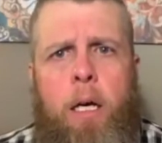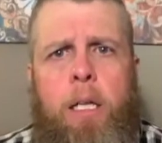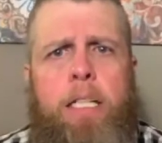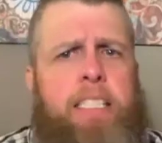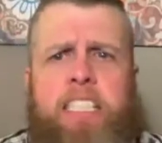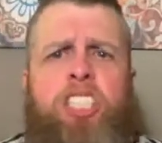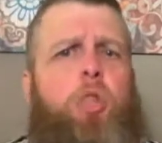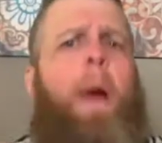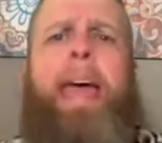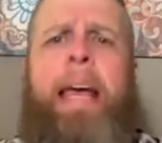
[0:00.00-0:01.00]
Doesn't
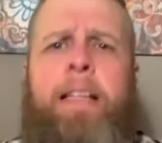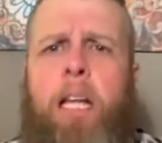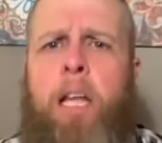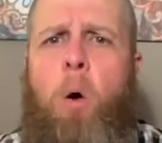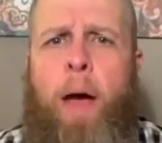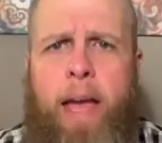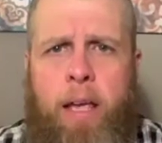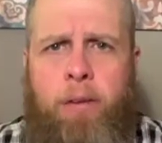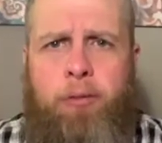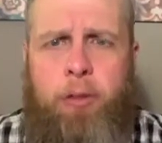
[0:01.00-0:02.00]
swing at the
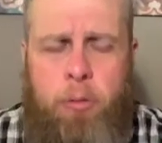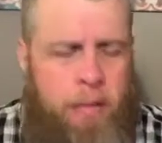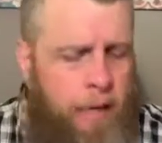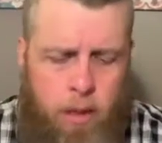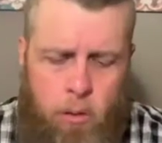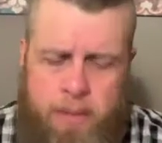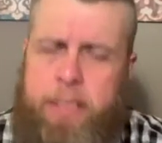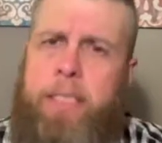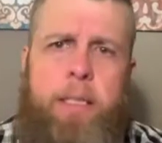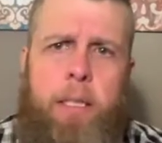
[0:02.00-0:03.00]
low-hanging fruit. And I know it's
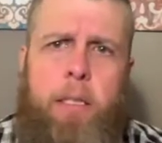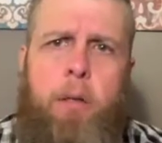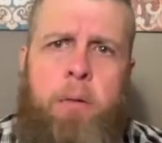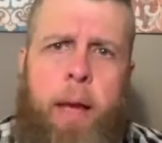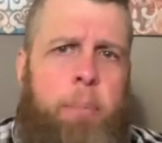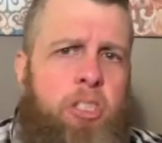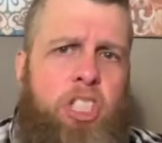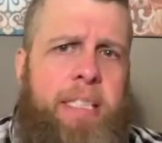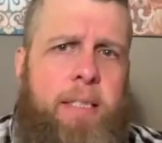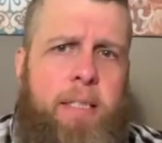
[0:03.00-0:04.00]
easy to do that, but
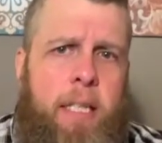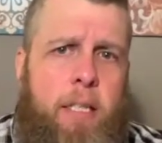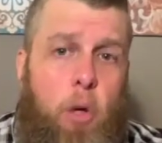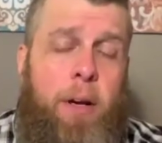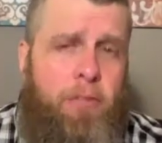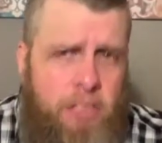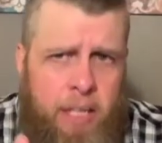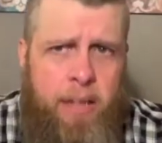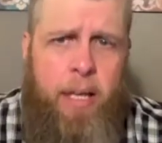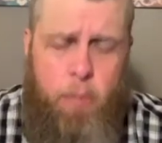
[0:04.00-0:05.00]
Jesus didn't do it. If there's
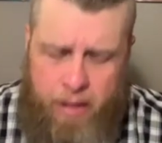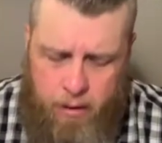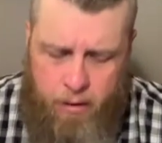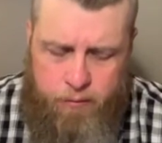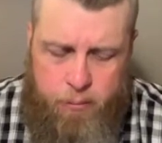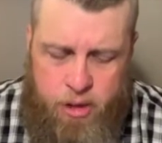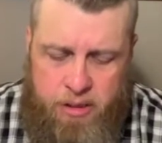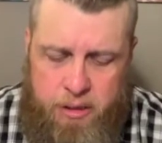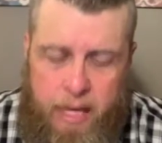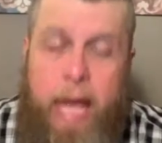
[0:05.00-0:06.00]
anything we can learn from
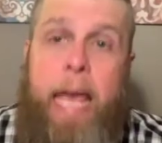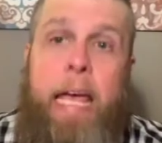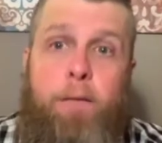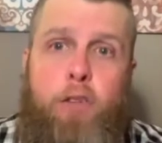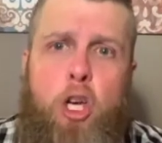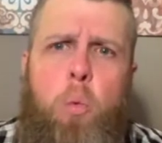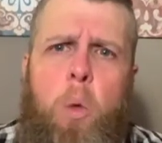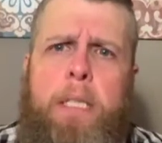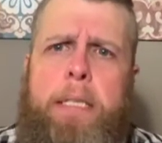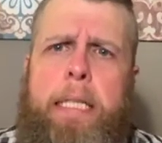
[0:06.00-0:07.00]
Jesus, if you
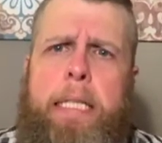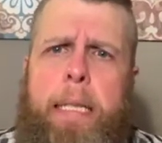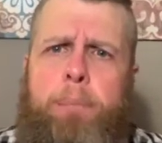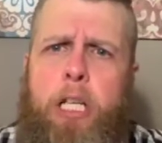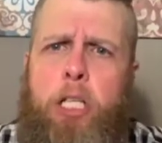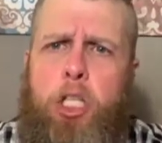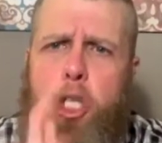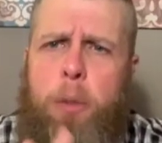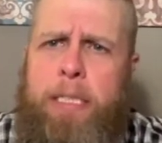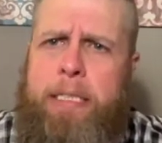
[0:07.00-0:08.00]
want to keep the
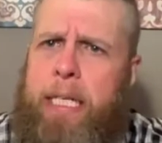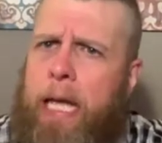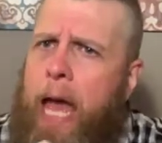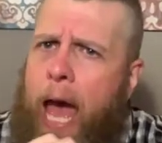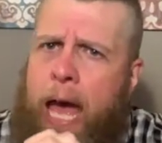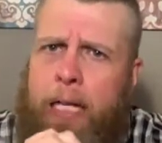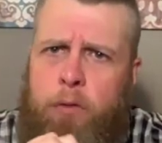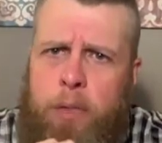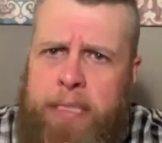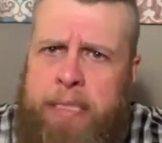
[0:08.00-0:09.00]
unity and
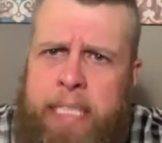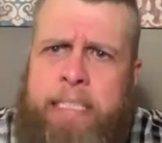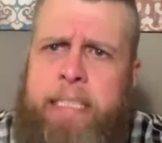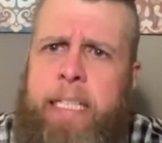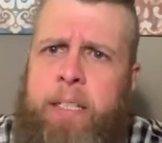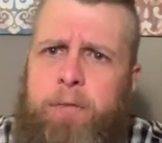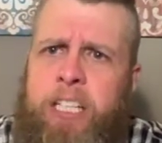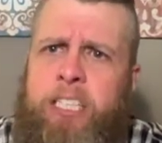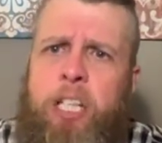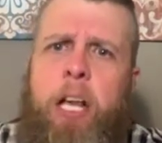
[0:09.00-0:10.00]
resist the
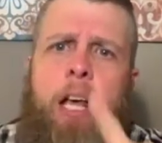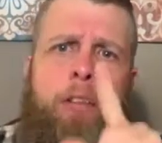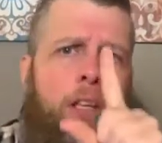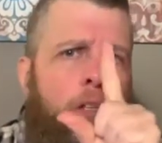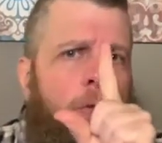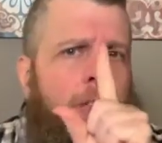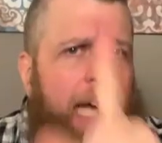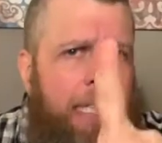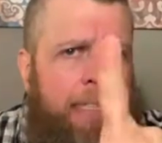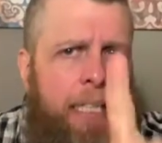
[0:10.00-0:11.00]
division, then you've
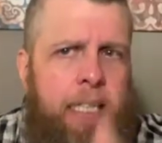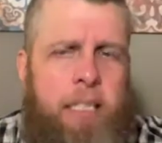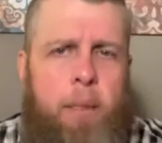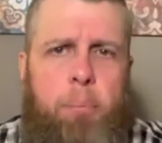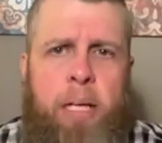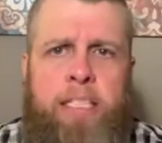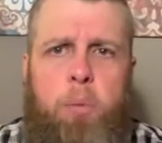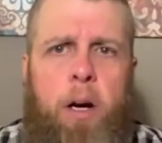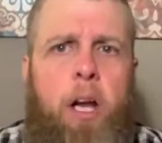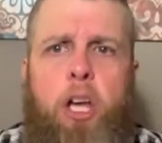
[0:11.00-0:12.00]
got to get to the place
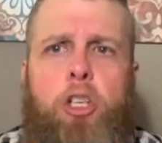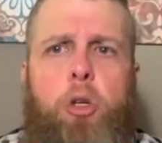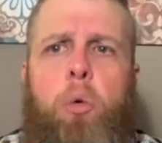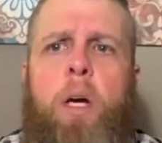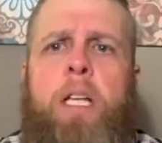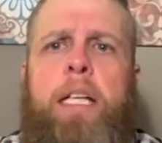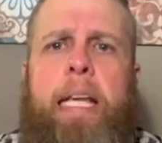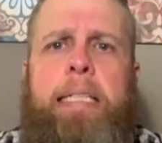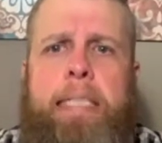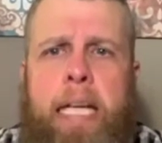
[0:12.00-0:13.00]
where you
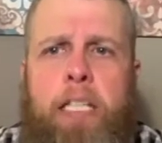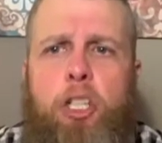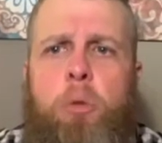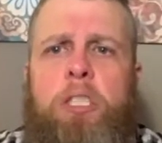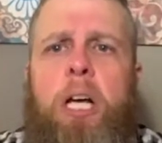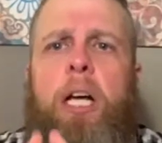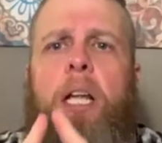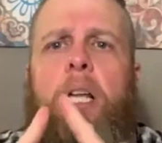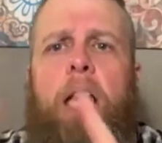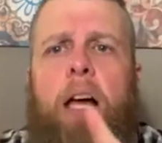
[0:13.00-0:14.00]
continue to
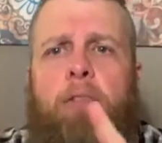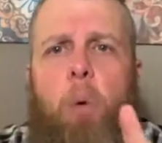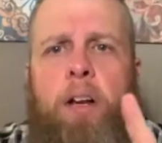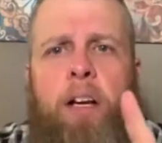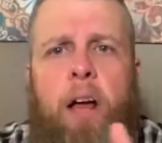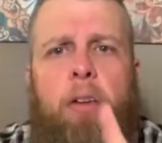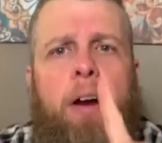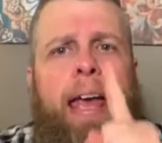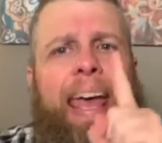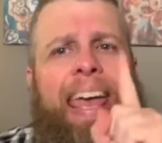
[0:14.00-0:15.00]
love one another,
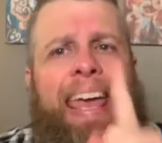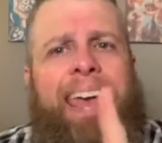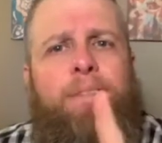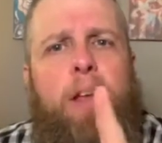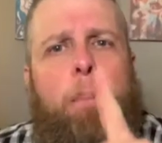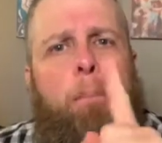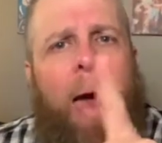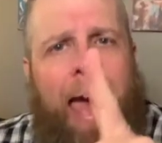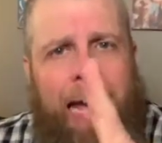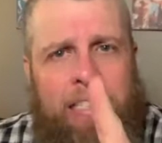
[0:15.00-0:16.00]
even
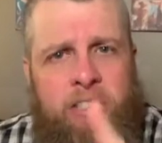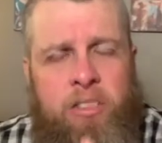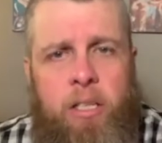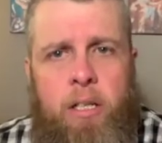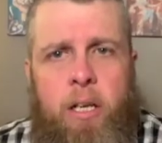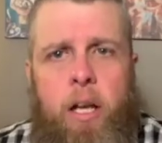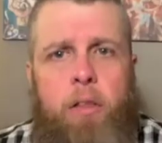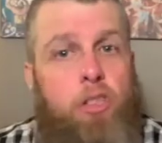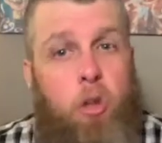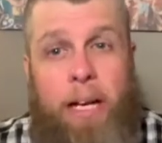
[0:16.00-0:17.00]
past
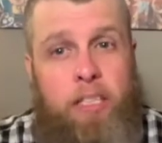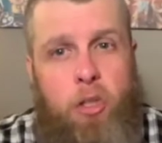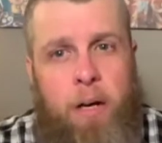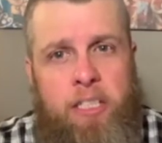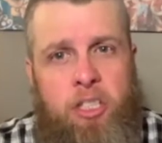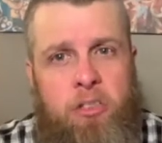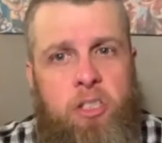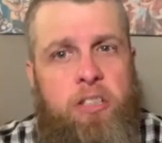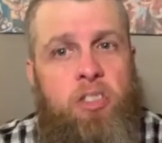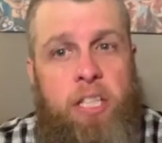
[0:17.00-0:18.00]
transgressions
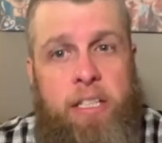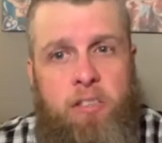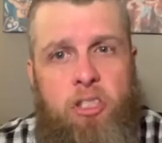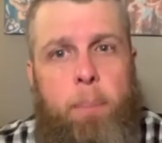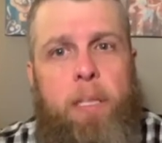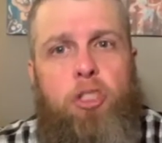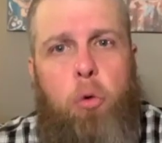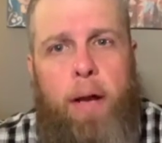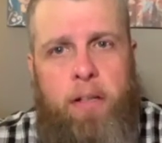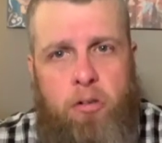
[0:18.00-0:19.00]
and sins and
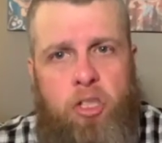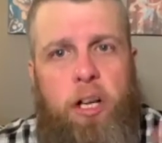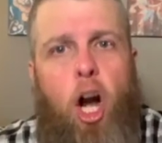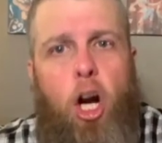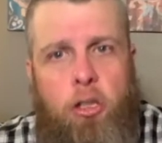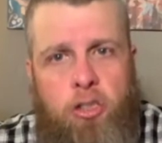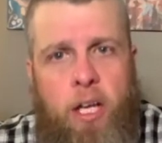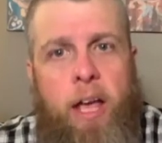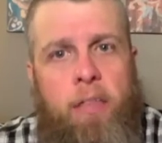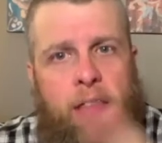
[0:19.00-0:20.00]
betrayals and hurts.
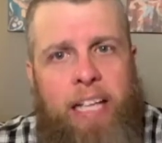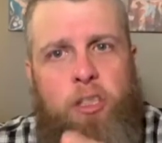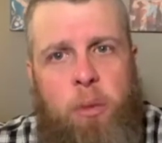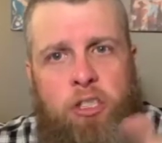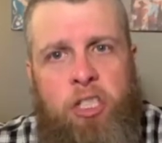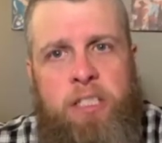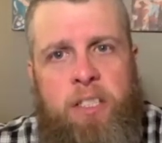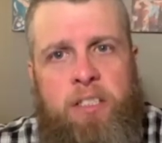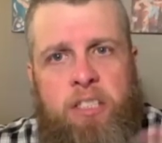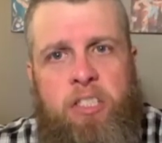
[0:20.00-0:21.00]
That's what
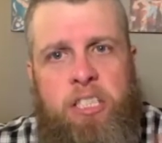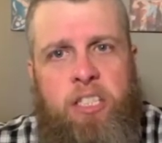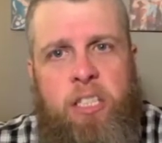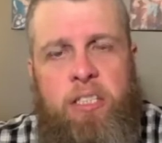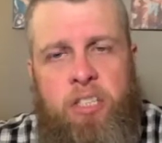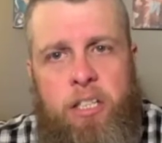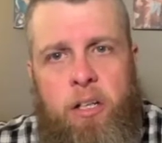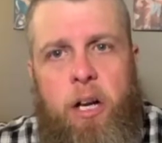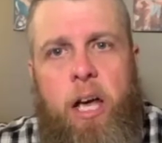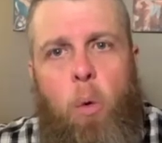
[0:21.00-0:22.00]
Jesus is teaching us
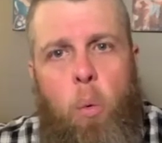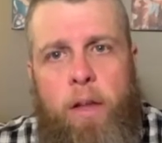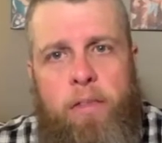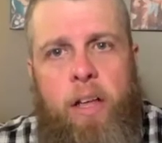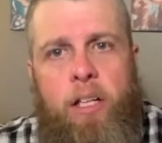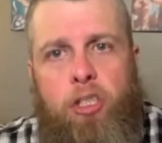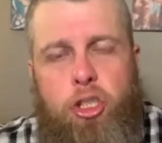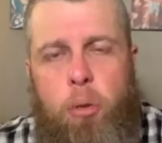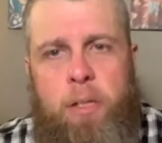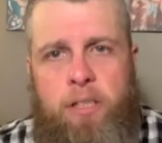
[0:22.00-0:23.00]
here with
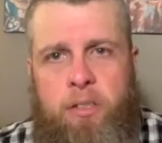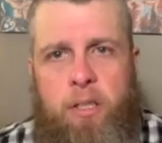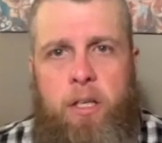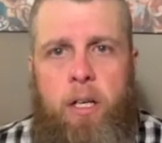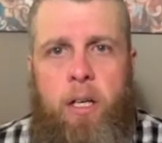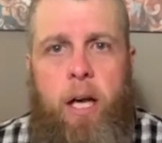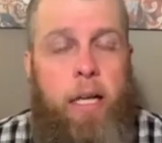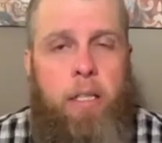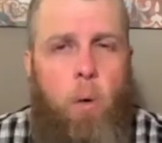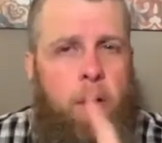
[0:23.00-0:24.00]
Judas.
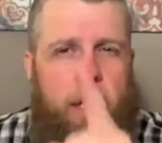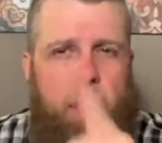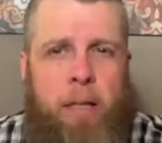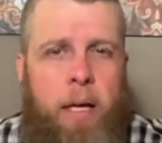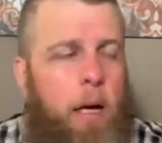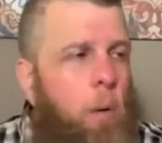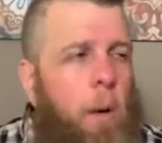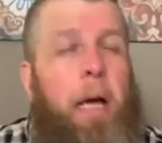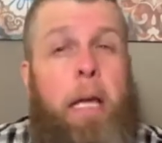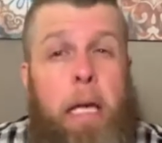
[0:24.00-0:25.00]
And don't give me the,
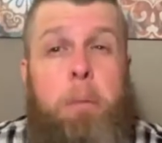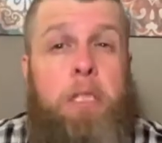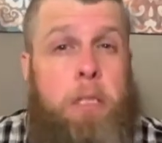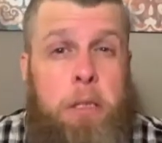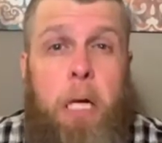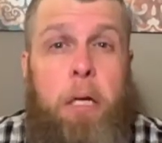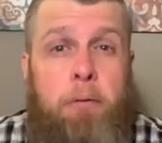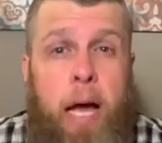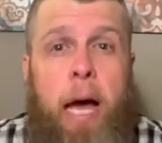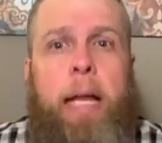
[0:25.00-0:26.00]
well, he was the Son of God.